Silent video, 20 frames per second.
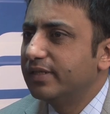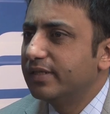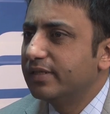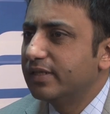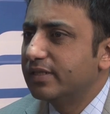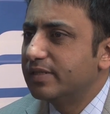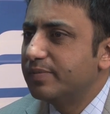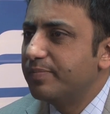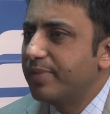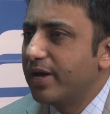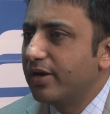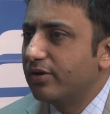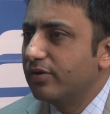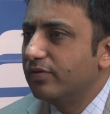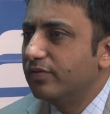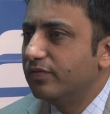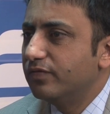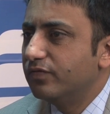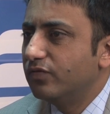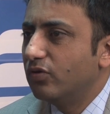think it's
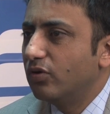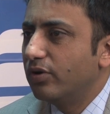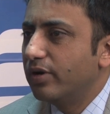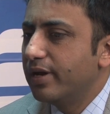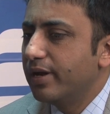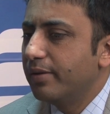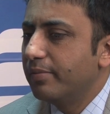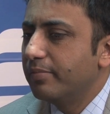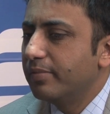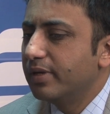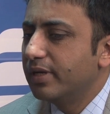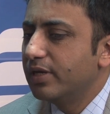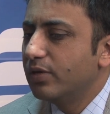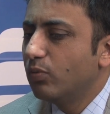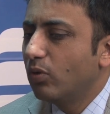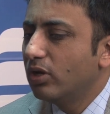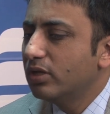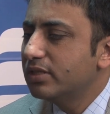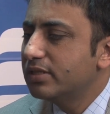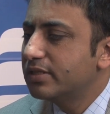better for him. He
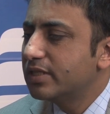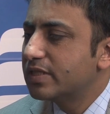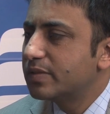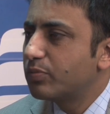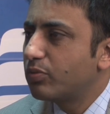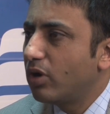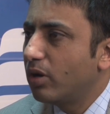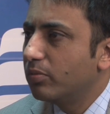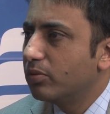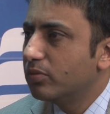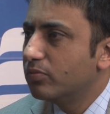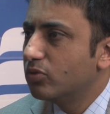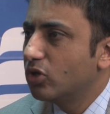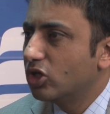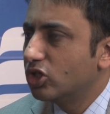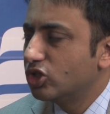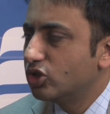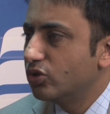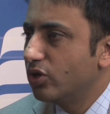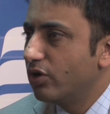wants this problem
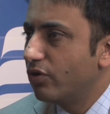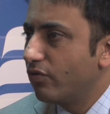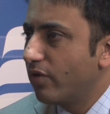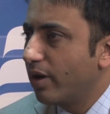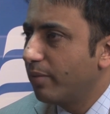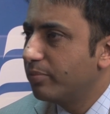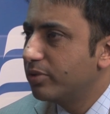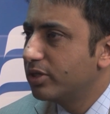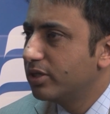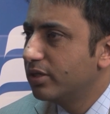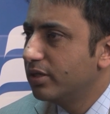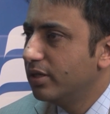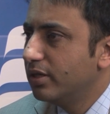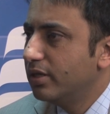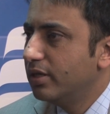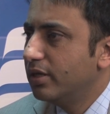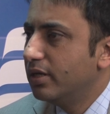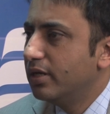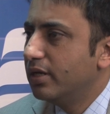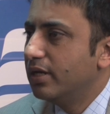not to erupt.
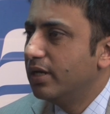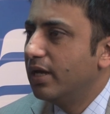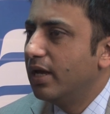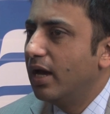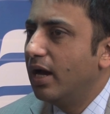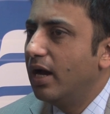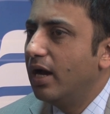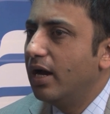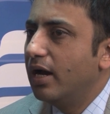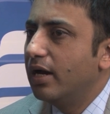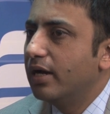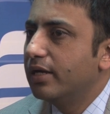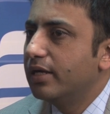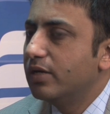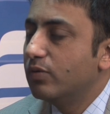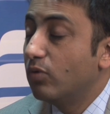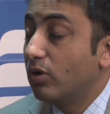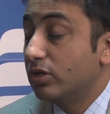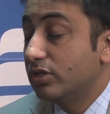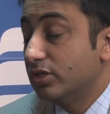Uh,
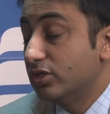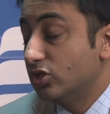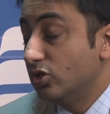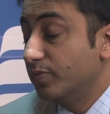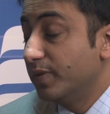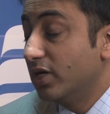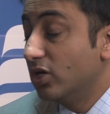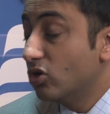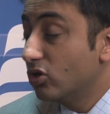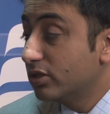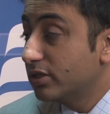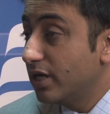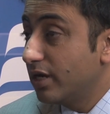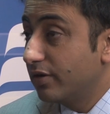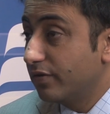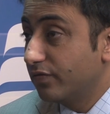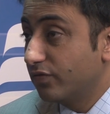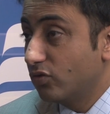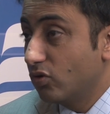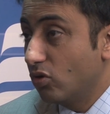he wants it to be looked at,
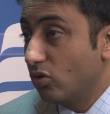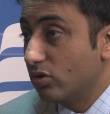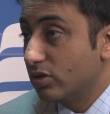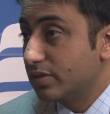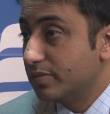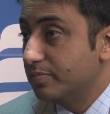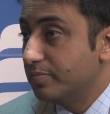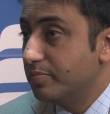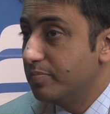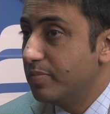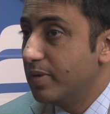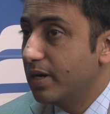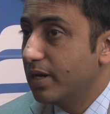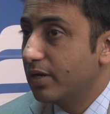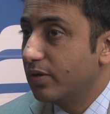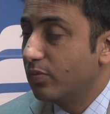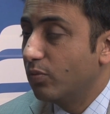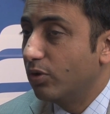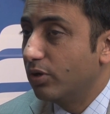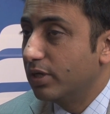of course, but
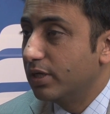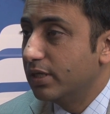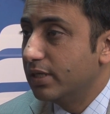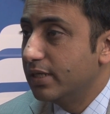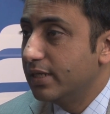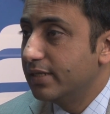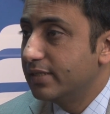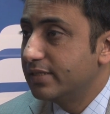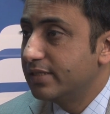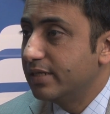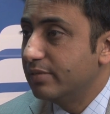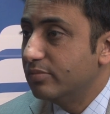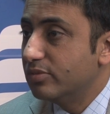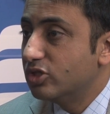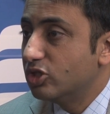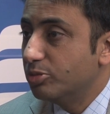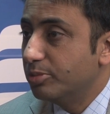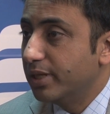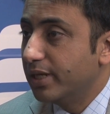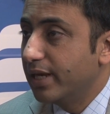what he seems
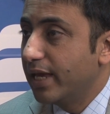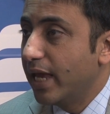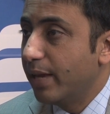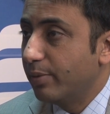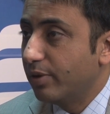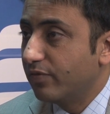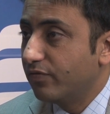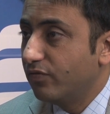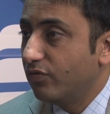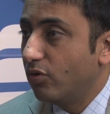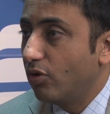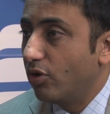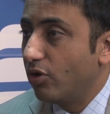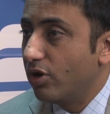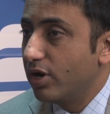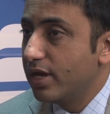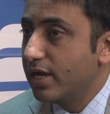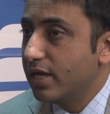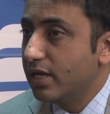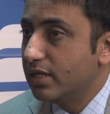to be aiming for
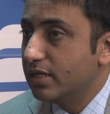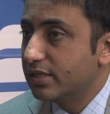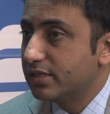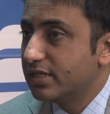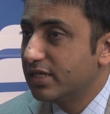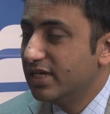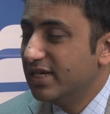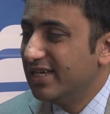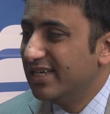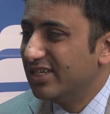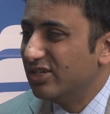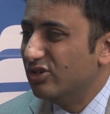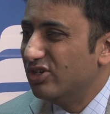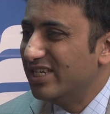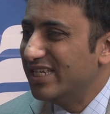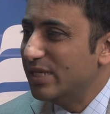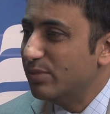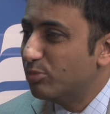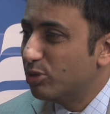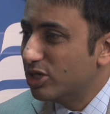is to
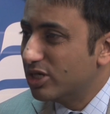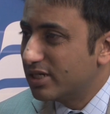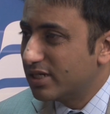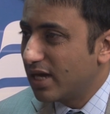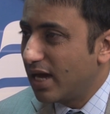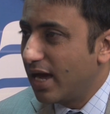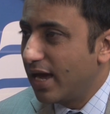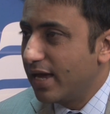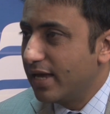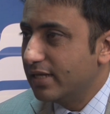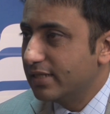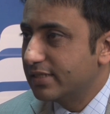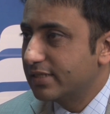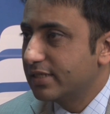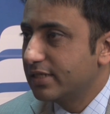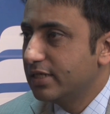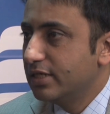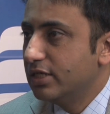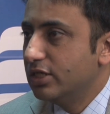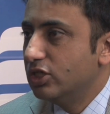deepen ties,
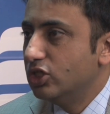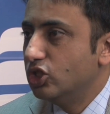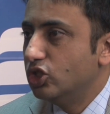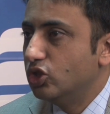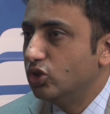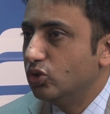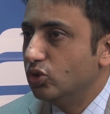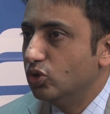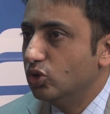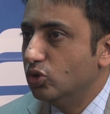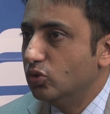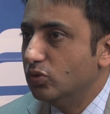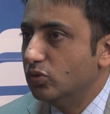to